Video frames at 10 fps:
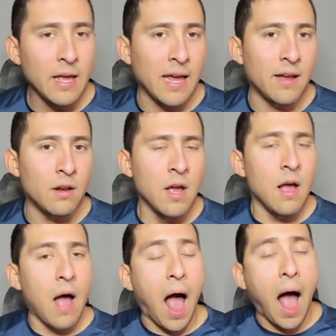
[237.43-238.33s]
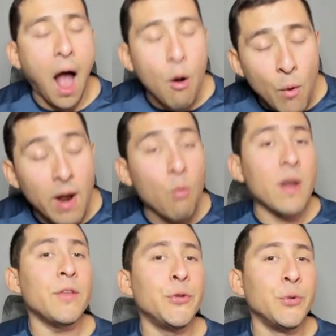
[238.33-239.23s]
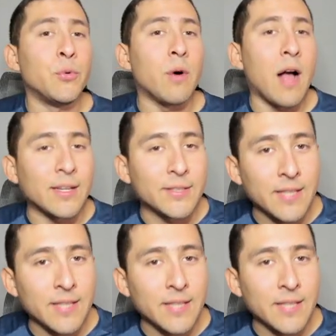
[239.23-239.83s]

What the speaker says: And what I want to do as